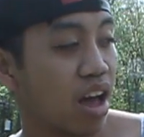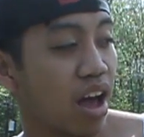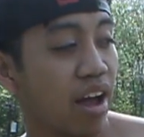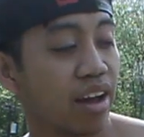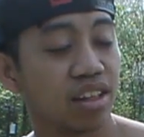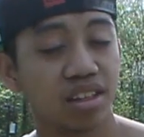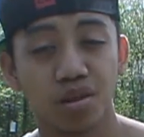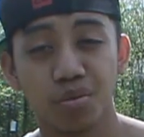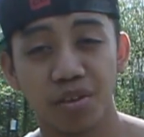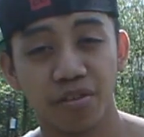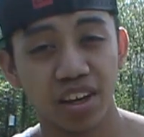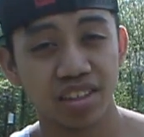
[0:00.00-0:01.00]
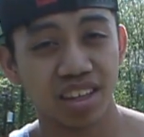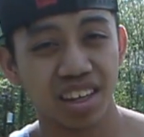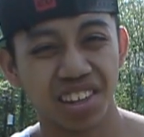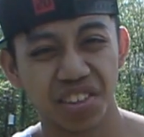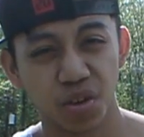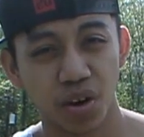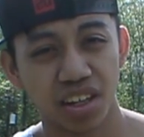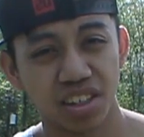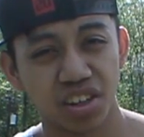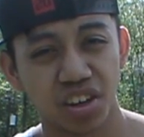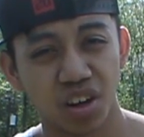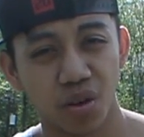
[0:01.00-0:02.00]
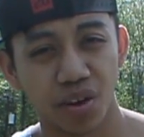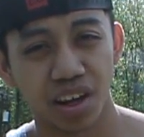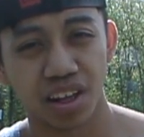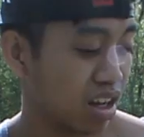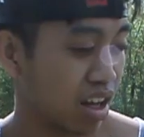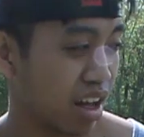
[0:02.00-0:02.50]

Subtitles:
and it's gonna be facing in the direction you're going in,